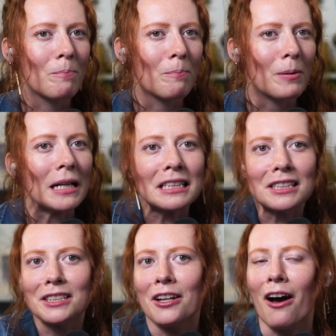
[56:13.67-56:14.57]
but it's
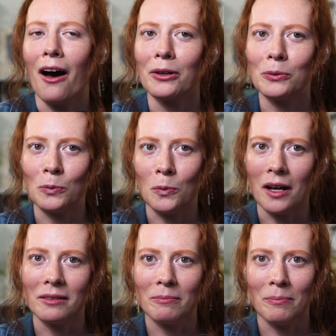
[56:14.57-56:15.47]
not a
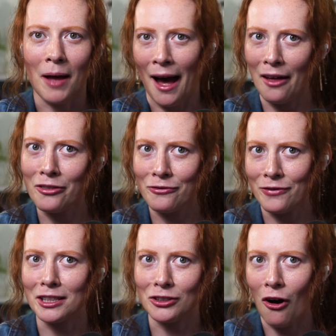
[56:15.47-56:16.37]
one path
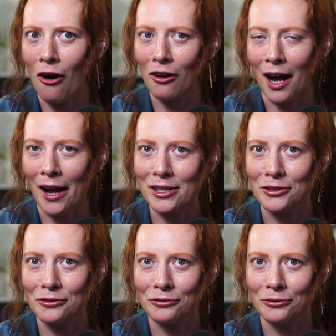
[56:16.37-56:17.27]
fits all kind
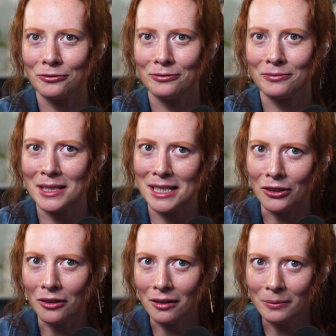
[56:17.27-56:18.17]
of
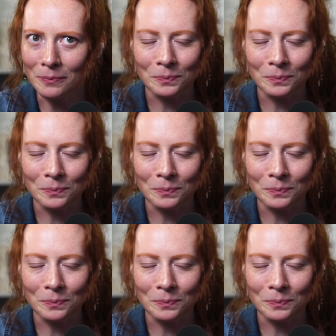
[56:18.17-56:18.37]
deal